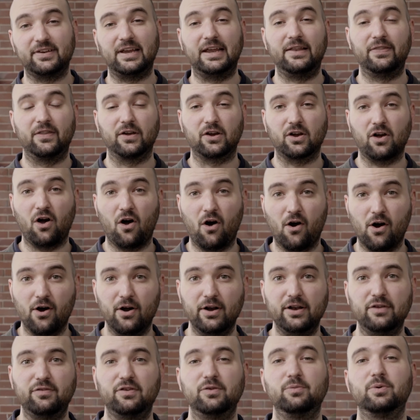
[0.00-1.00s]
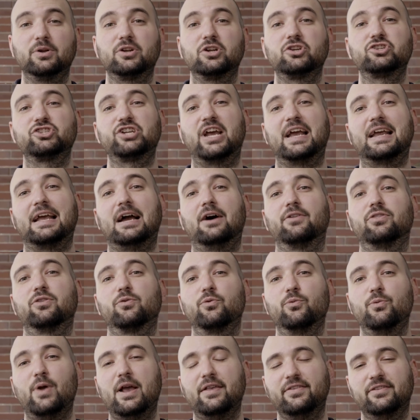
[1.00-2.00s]
in the card if you want to check out the
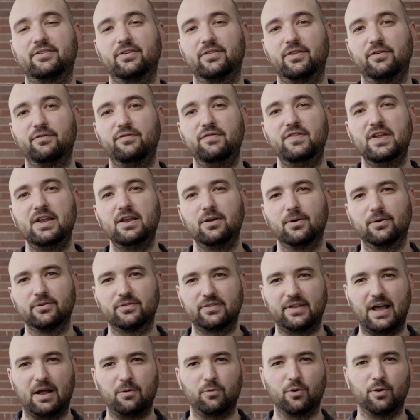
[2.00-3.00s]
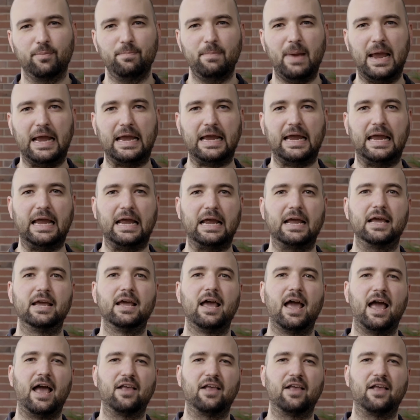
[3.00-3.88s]
rest of the videos that we're making